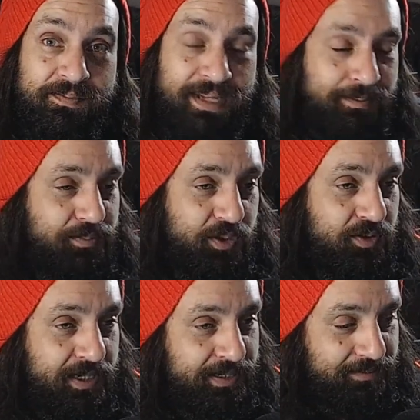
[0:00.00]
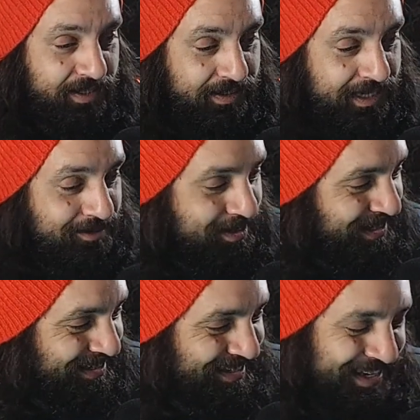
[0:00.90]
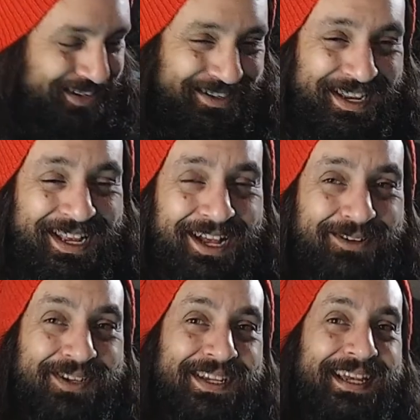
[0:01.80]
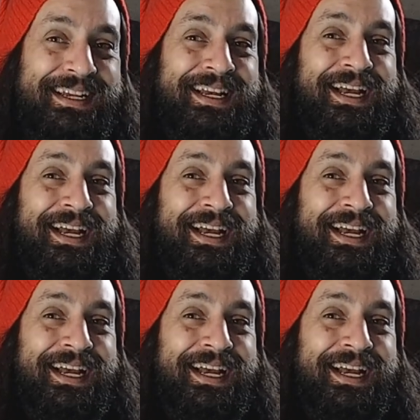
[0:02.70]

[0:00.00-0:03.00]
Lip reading: butcher any other languages, so I'll just say